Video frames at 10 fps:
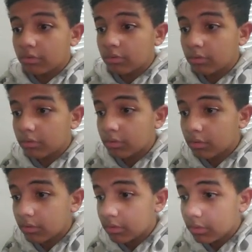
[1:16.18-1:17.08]

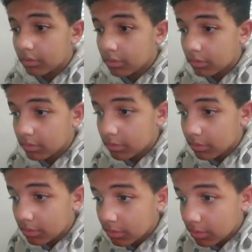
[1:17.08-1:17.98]

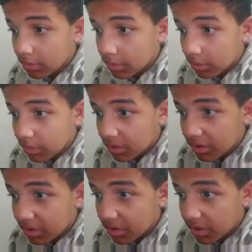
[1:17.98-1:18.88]

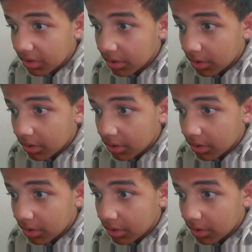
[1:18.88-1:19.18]
No one is speaking in this clip.